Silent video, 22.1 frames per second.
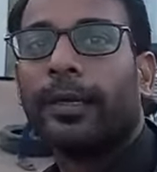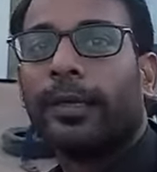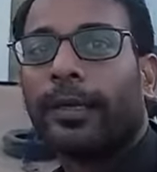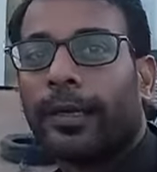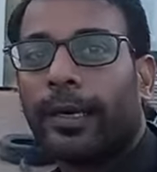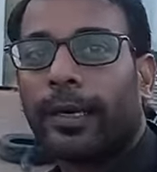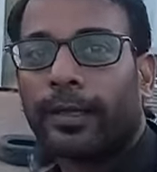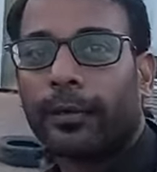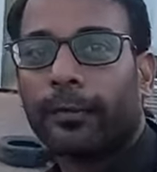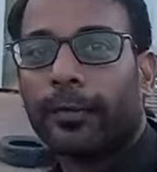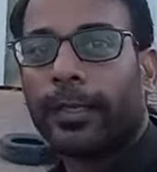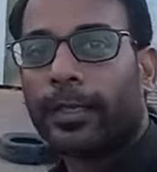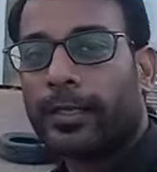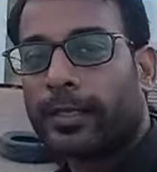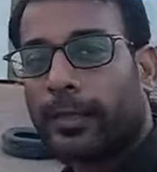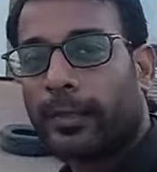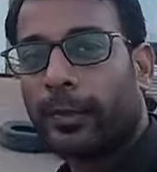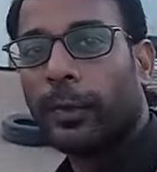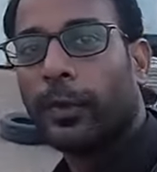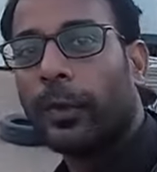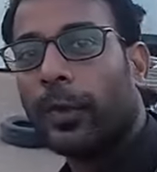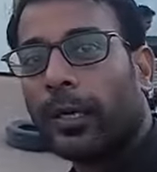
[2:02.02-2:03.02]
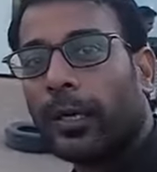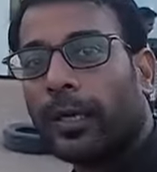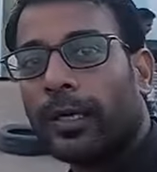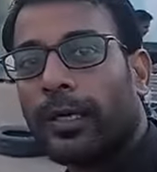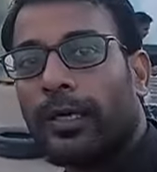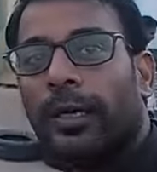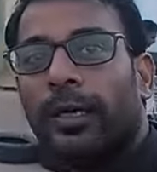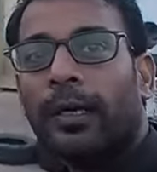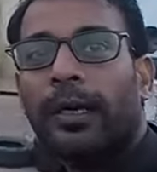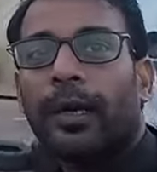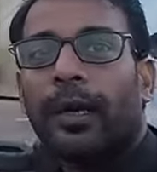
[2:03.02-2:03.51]
related activities, yoga
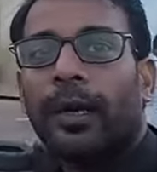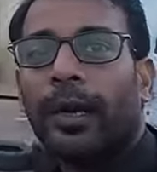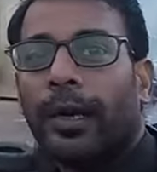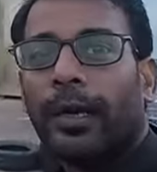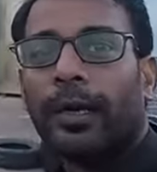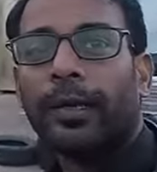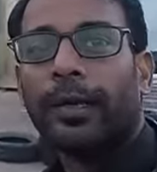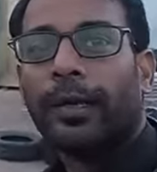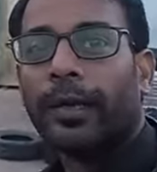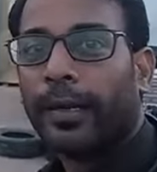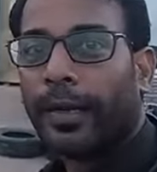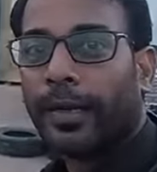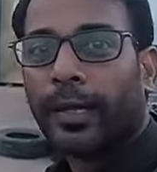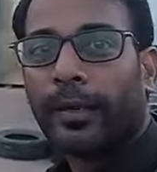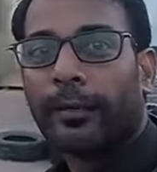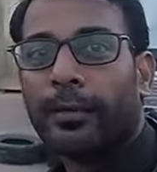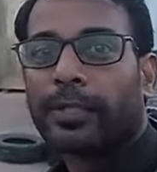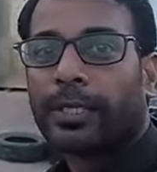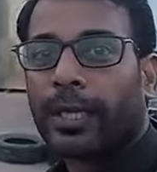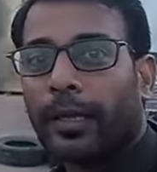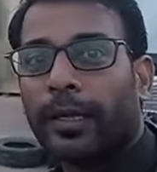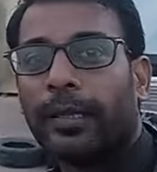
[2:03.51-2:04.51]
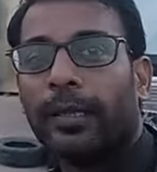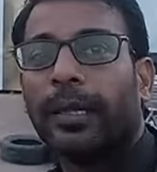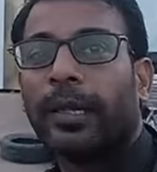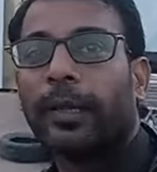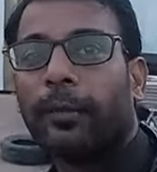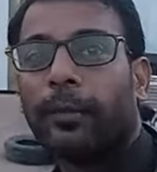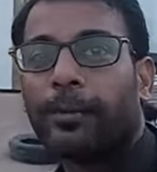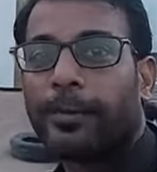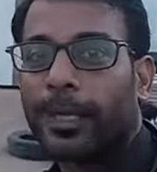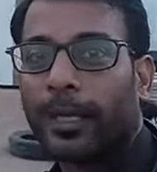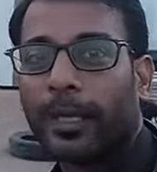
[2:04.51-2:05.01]
and nariya vishayangala idu
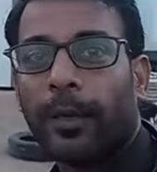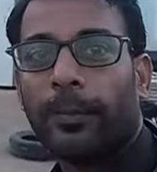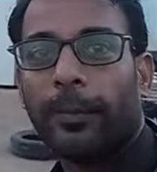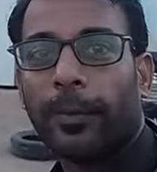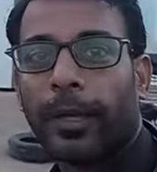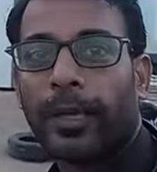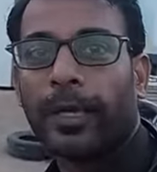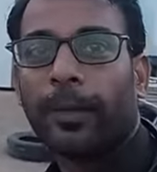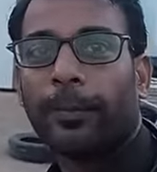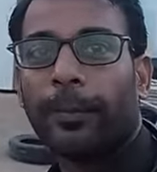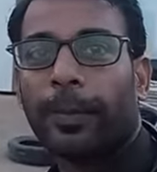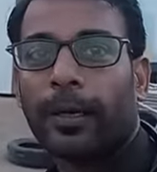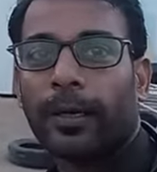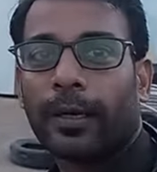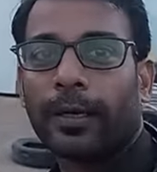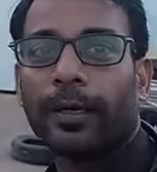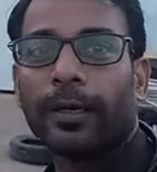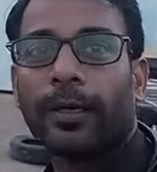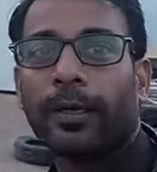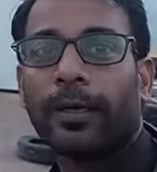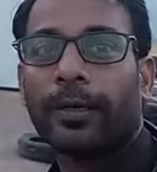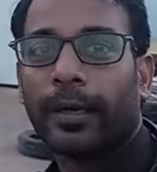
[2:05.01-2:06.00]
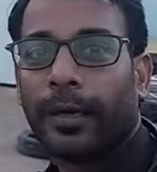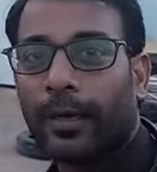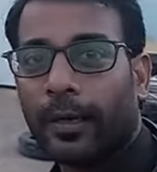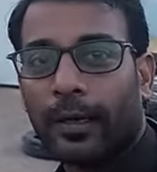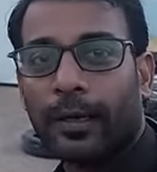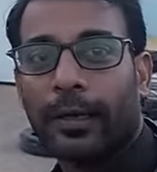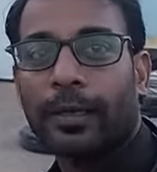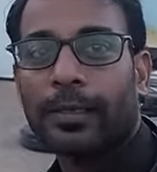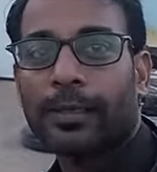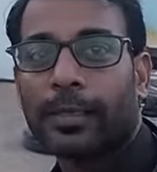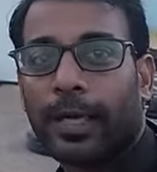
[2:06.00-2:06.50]
neenga website la podinga paakala, na
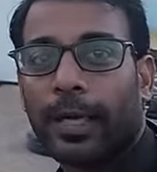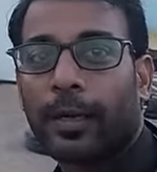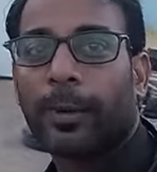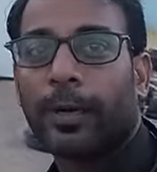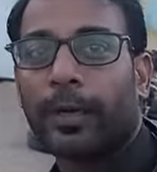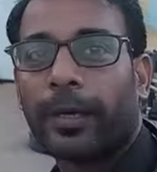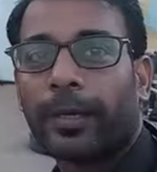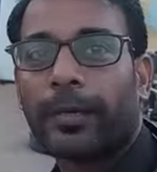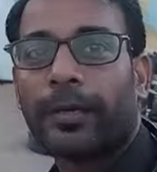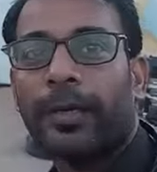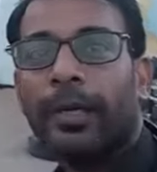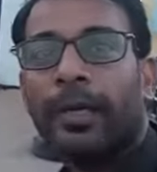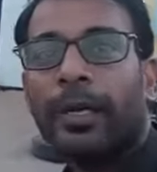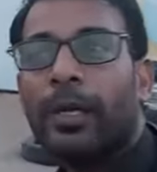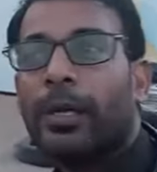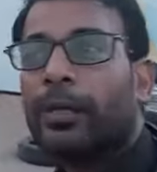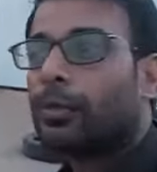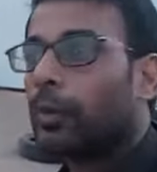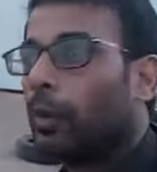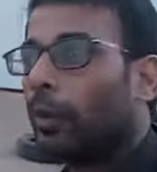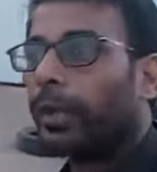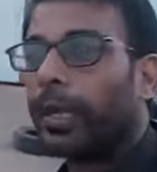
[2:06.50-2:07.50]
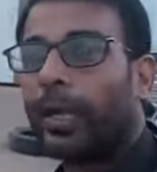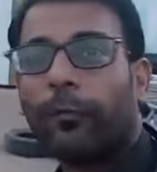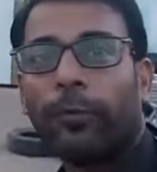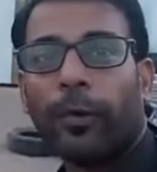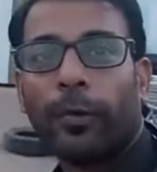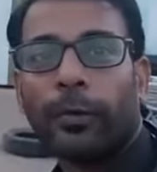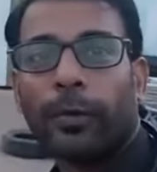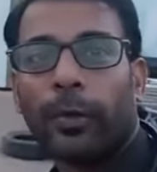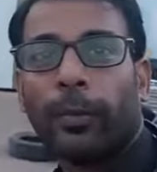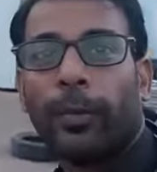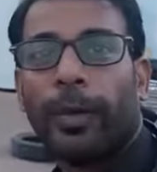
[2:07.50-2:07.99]
link share pandren. So looking
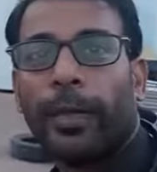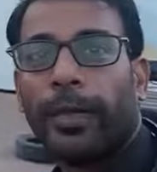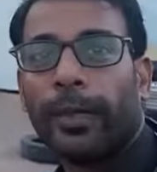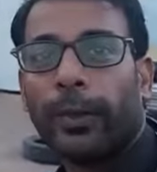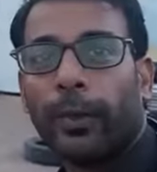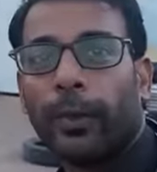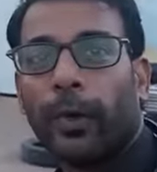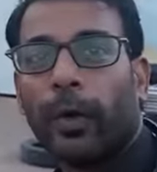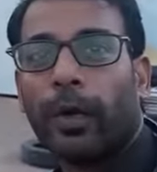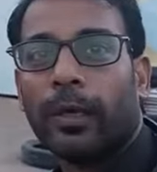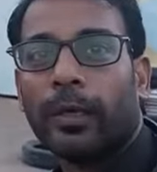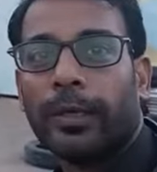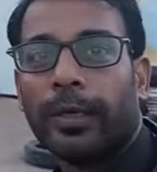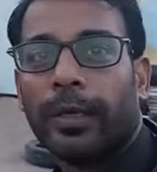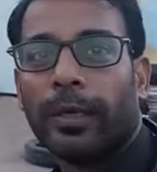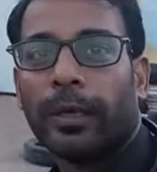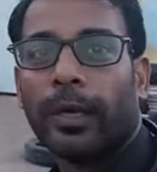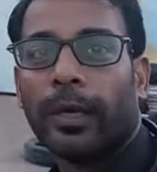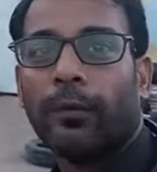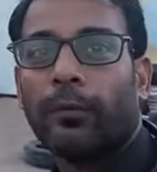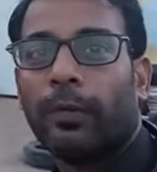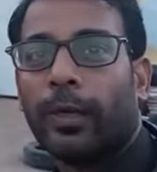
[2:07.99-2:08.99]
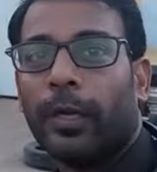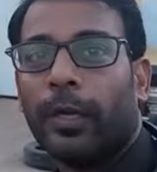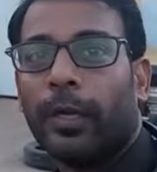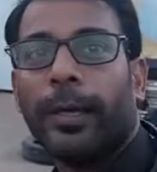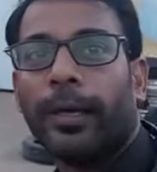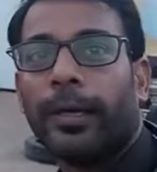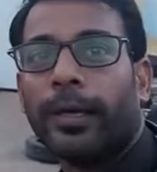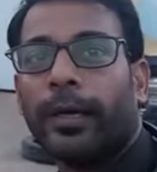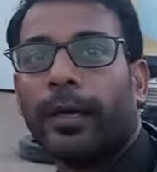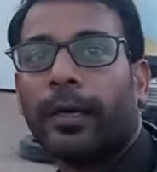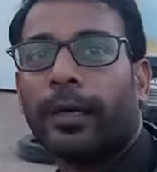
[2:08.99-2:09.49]
forward to meeting you all here. We'll
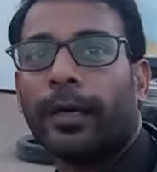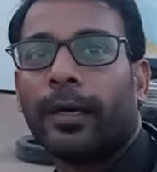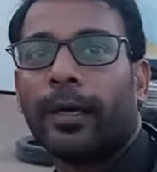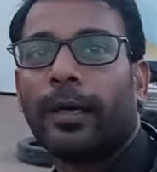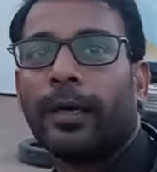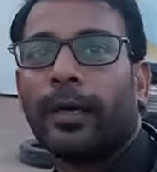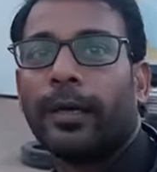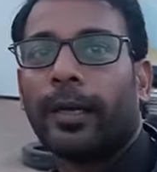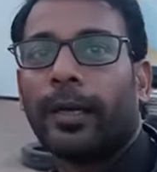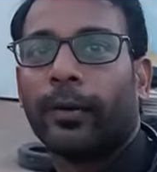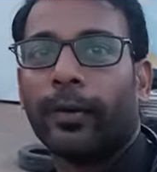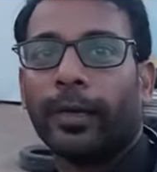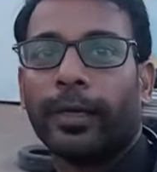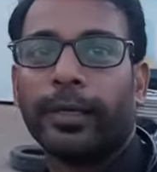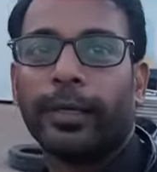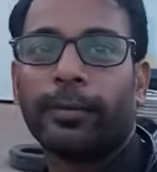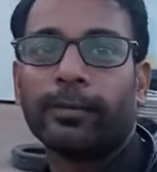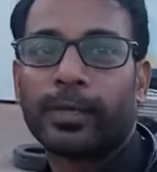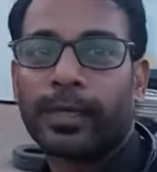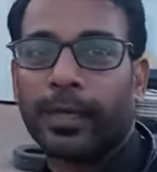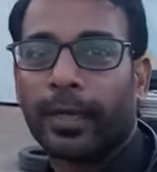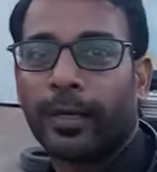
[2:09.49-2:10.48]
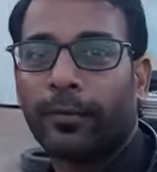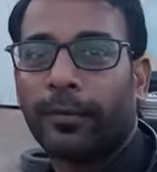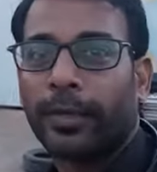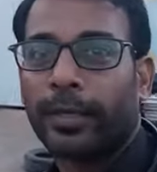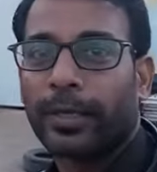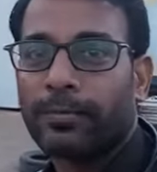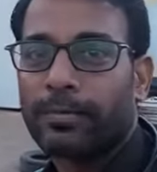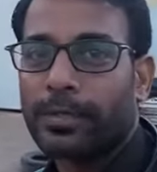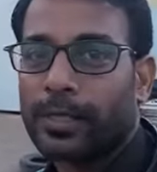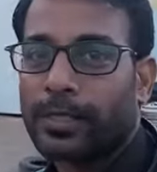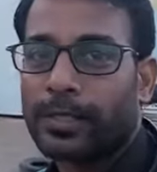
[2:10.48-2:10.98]
be here, enoda team Chennai
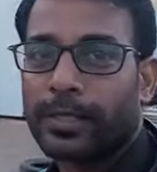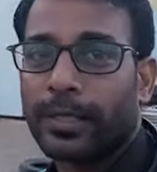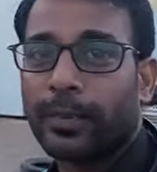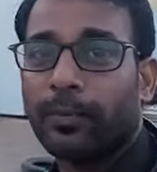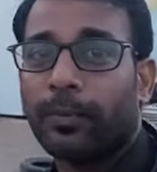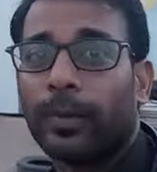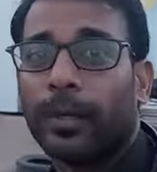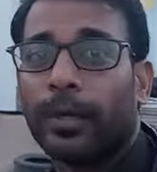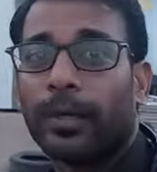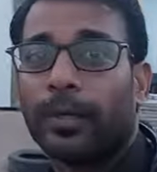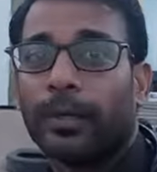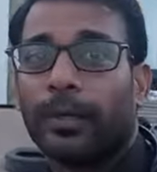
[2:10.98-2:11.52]
Event MCs team,